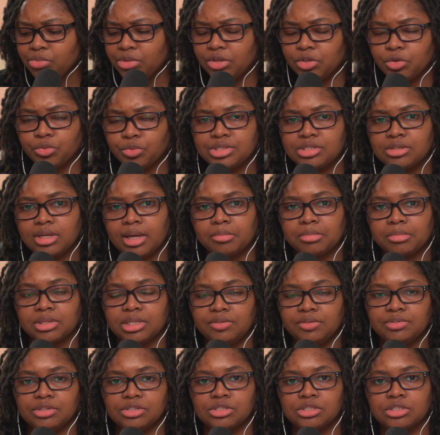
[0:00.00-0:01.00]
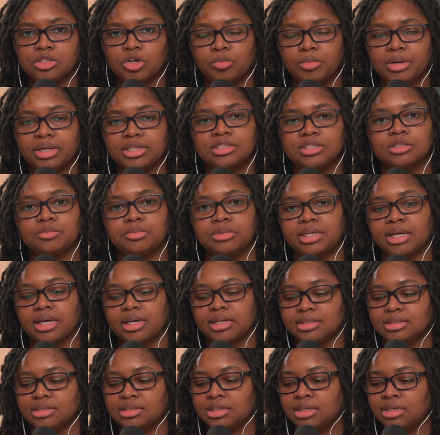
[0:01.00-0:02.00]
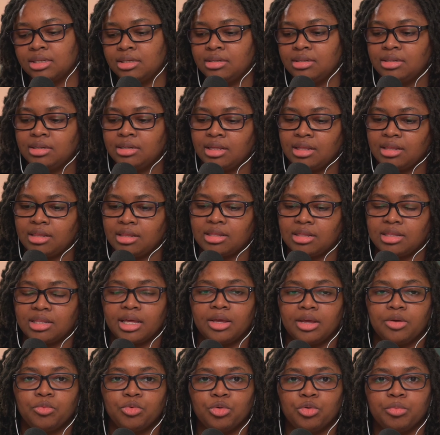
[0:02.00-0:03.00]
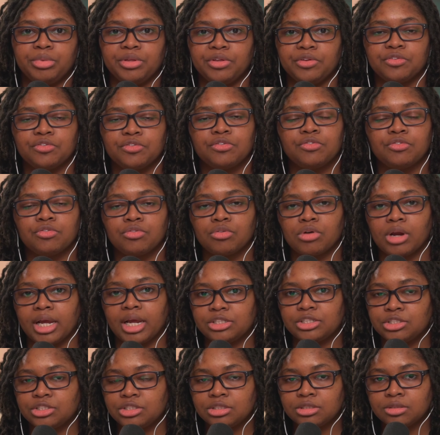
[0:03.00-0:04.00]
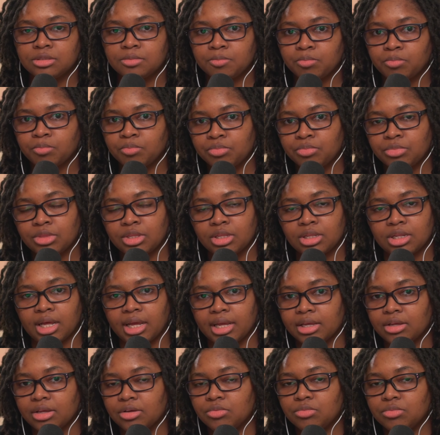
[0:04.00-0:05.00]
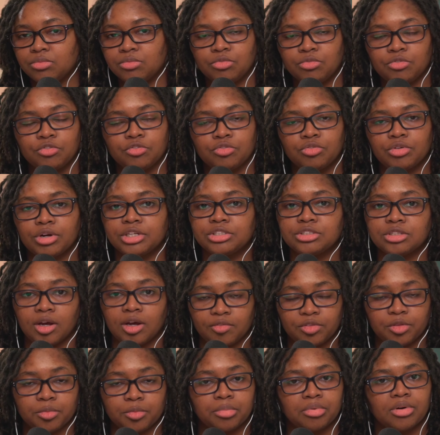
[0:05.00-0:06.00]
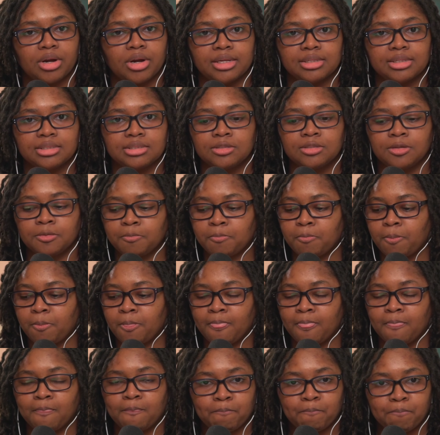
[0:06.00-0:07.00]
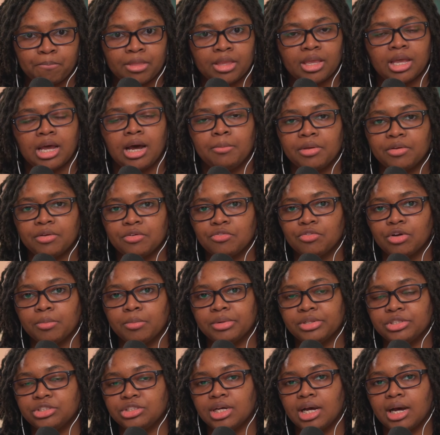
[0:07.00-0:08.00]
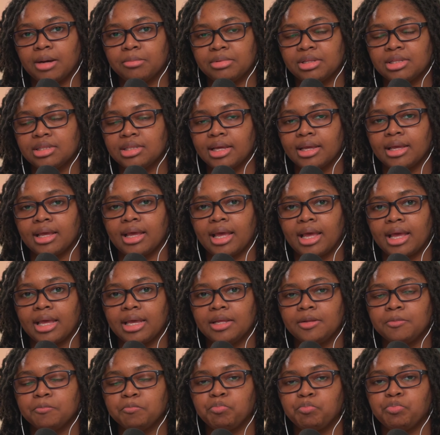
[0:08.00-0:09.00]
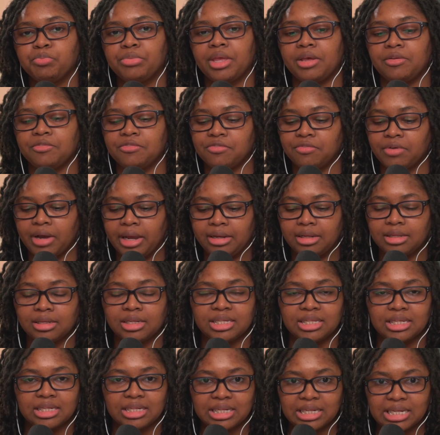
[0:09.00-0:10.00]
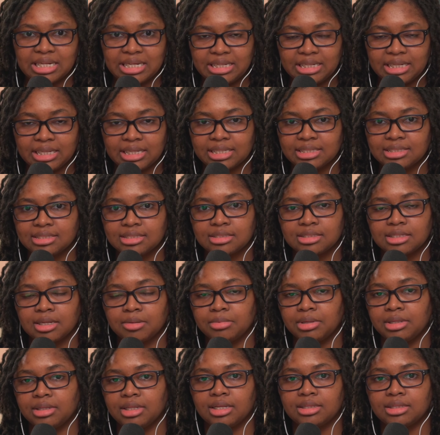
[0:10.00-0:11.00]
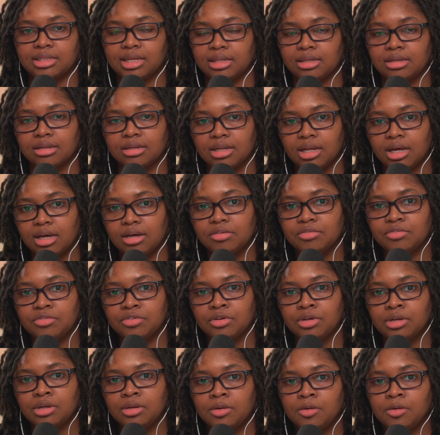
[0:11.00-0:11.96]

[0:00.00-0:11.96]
And the reason I believe this so much is because they will be fresh, like fresh off the press, coming from a job that they hate and finally leaning into something that they love.